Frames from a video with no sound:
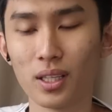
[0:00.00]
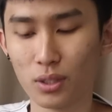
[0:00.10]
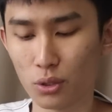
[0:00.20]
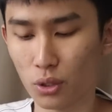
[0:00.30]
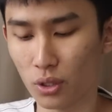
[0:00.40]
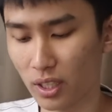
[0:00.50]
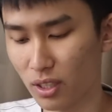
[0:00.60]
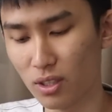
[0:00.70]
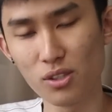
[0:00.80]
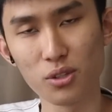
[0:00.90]
it into your
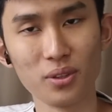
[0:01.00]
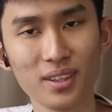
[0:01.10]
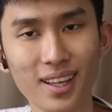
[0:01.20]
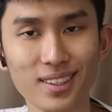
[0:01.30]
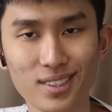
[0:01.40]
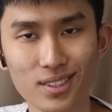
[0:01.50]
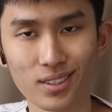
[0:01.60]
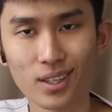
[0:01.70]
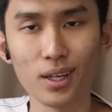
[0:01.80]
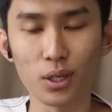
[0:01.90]
ear. So that's
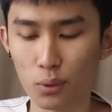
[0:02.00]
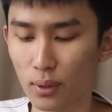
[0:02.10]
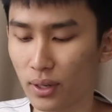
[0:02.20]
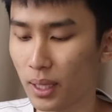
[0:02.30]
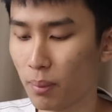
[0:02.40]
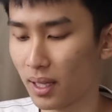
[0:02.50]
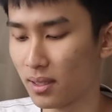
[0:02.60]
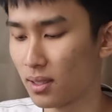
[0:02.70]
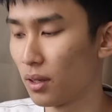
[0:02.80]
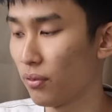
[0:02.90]
kind of quirky by
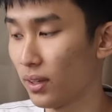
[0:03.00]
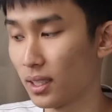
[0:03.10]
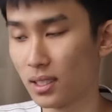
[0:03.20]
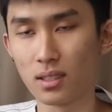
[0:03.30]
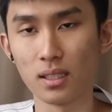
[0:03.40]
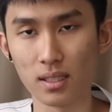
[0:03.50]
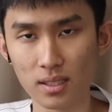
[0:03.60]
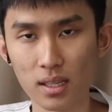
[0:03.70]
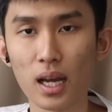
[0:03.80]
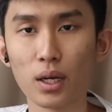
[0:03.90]
itself. It's the
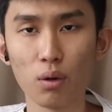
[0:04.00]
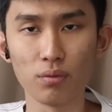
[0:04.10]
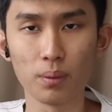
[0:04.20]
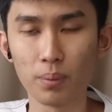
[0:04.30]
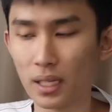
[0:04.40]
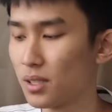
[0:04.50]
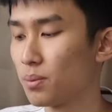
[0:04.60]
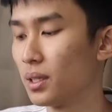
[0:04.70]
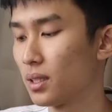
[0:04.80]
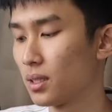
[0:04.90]
design of the
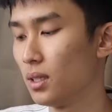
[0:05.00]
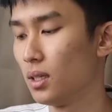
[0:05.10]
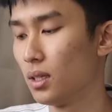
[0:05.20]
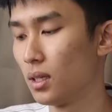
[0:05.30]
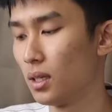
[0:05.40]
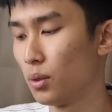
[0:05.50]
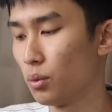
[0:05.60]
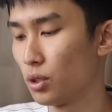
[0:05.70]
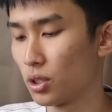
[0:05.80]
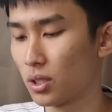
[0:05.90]
placement,
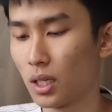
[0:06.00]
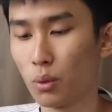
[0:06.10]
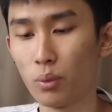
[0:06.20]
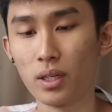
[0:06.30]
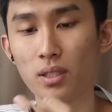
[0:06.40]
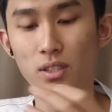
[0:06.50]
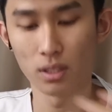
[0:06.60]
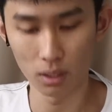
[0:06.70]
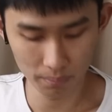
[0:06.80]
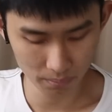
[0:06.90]
which is kind of weird
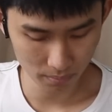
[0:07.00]
still.